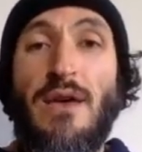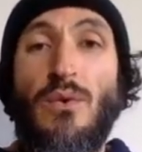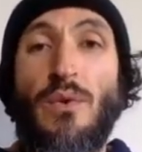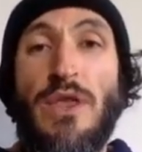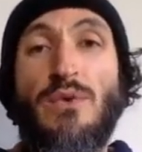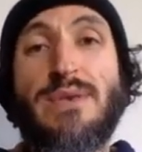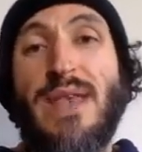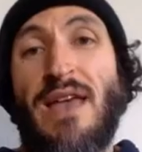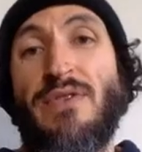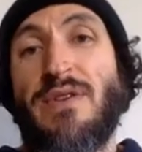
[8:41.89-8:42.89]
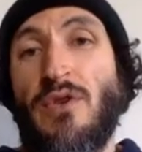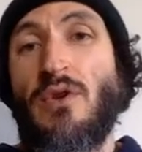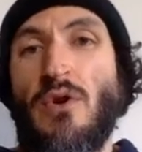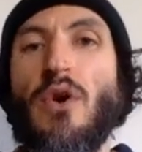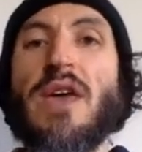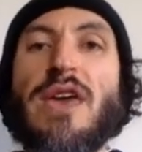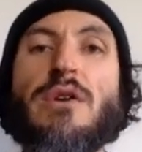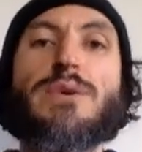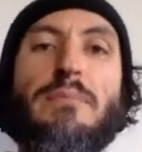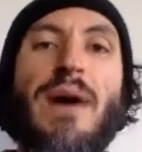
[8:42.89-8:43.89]
When you say to the girl,
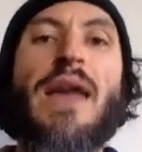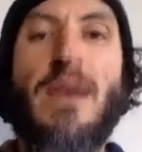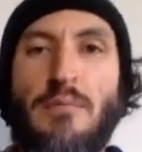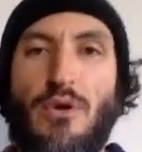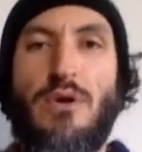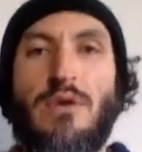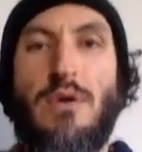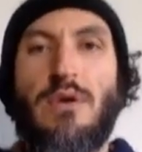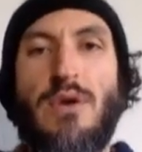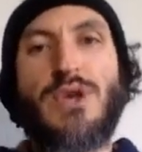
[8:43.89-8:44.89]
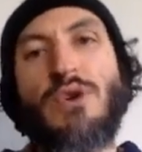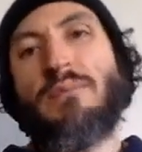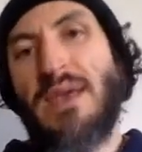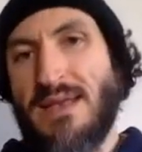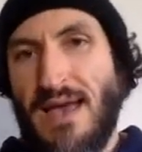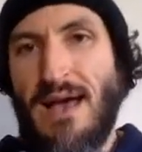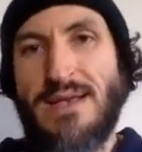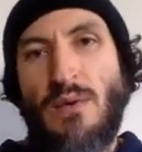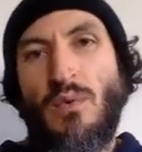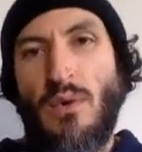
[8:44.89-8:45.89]
here's my number, shoot me a
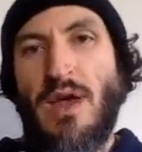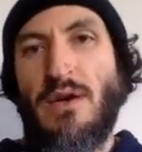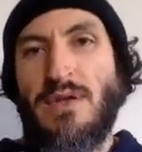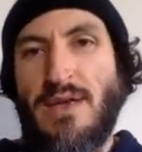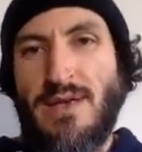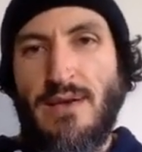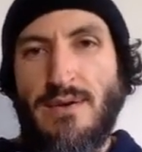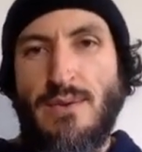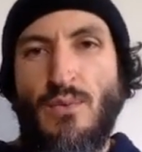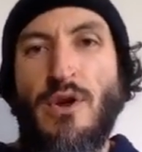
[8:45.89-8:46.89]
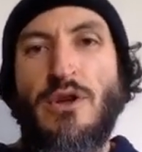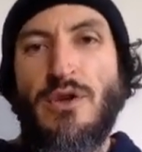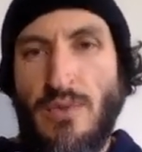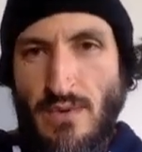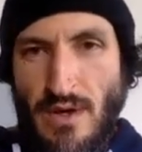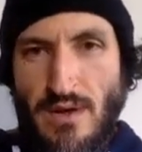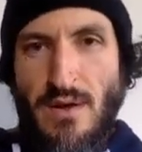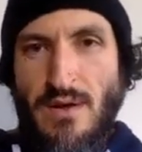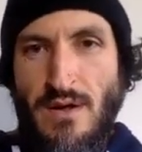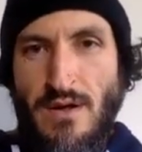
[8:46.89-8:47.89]
text and we'll work out the details. What are you doing?
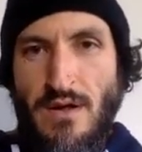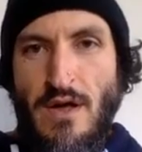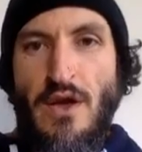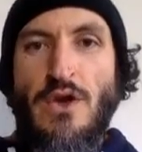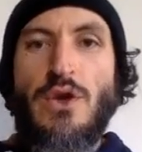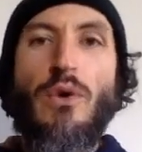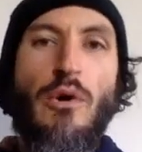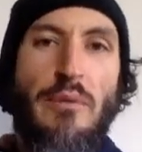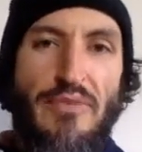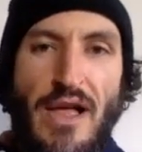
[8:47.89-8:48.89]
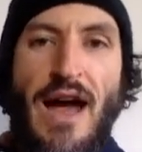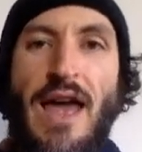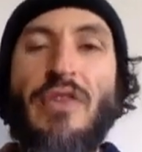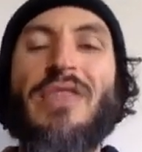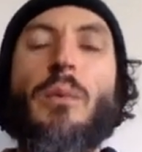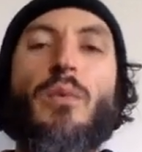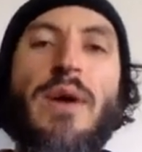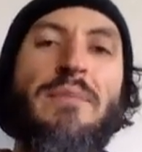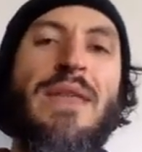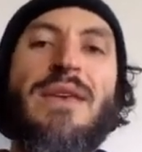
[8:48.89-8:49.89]
You are implying that
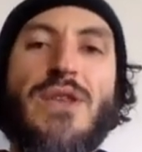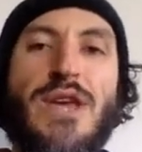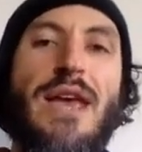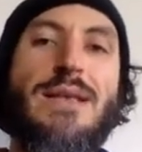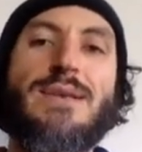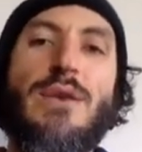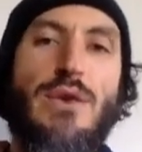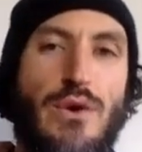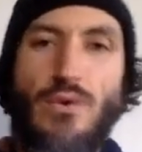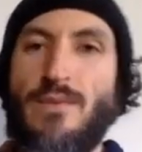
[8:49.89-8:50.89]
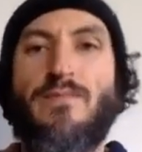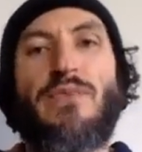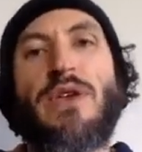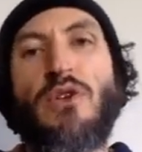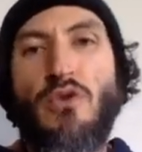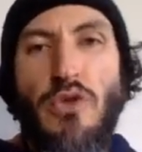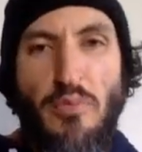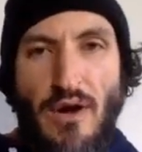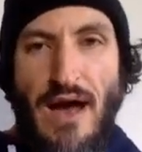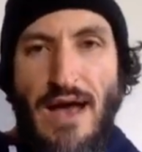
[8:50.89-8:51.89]
women chase you, that you're the
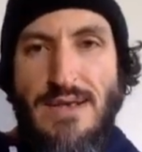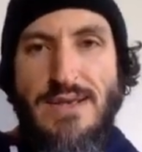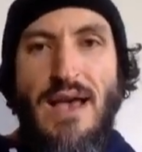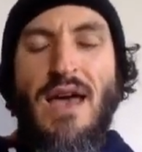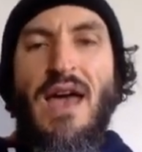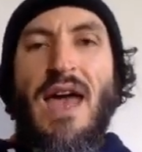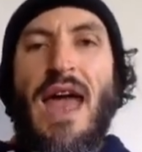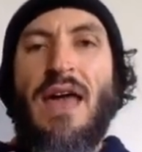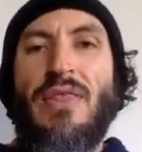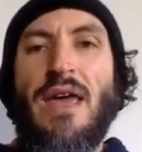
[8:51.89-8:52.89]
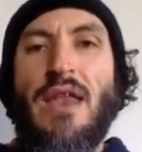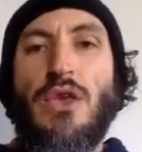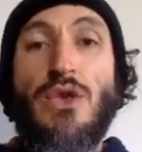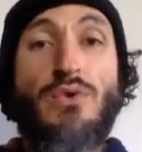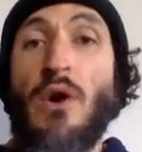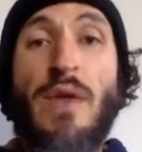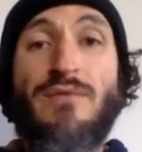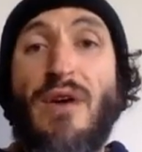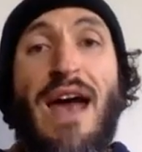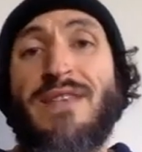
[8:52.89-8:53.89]
prize, and that you don't
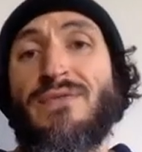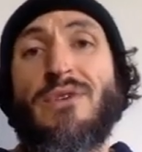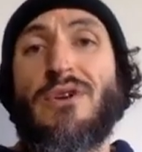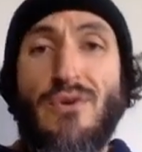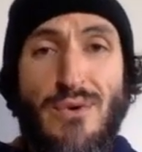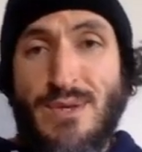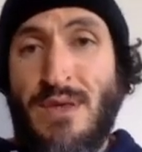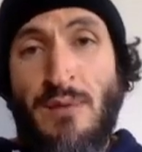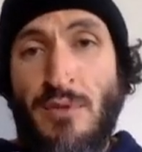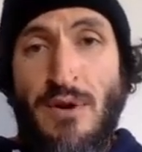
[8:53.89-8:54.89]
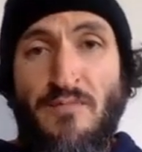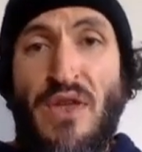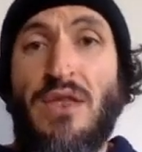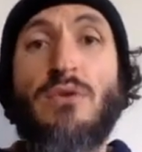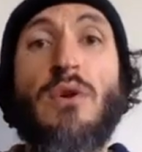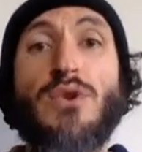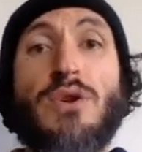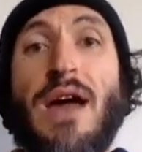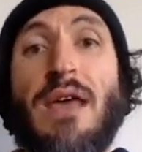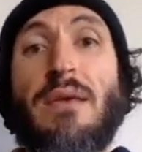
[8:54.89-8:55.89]
ever ask for a girl's number, and you don't
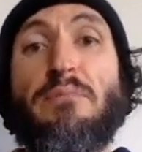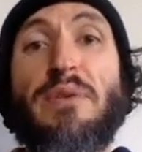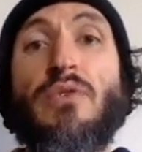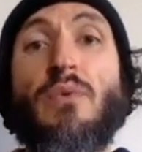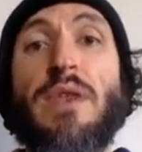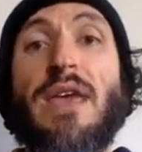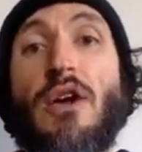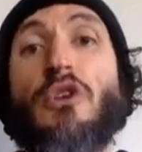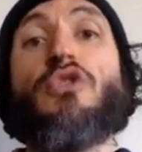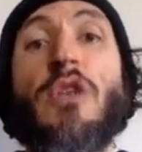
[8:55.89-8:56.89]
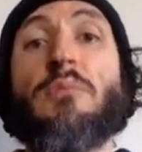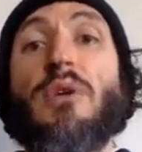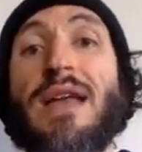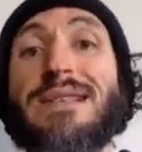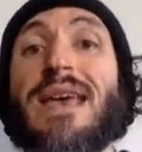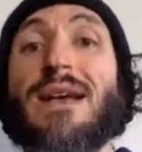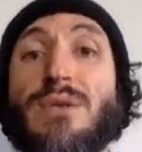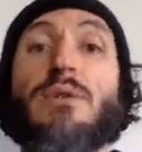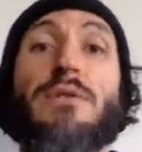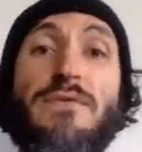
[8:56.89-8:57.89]
try to be the one to get her number and
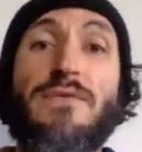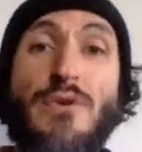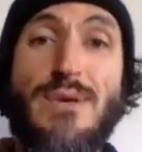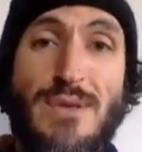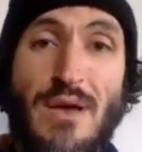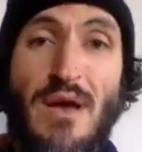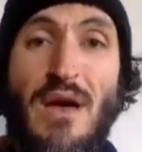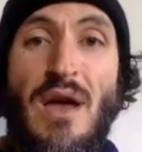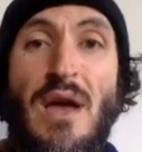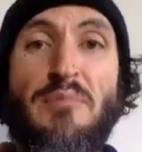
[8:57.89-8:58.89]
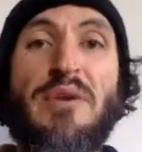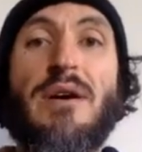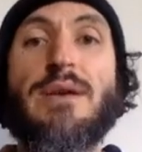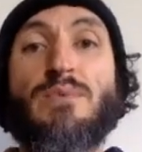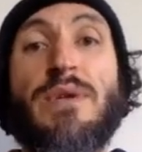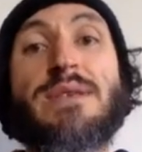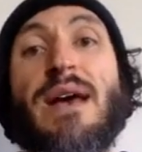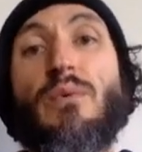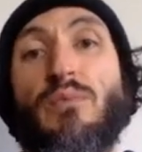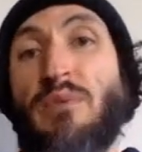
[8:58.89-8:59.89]
text her first. Because what is
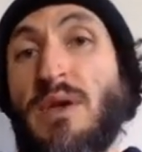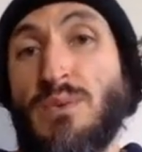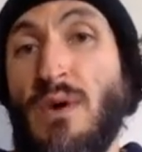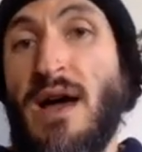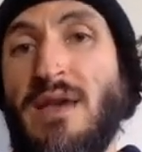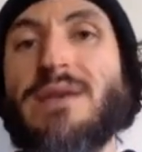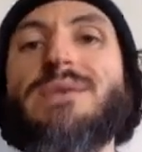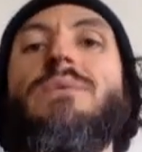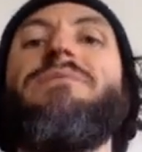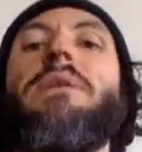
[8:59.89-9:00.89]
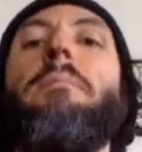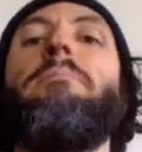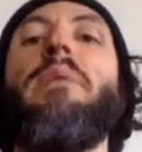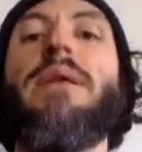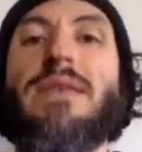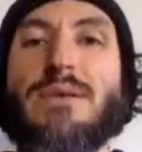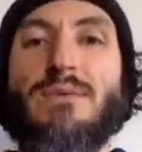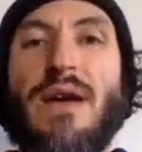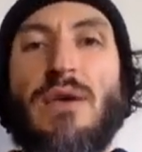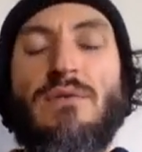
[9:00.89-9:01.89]
that? Because why? Because you have an abundance, right?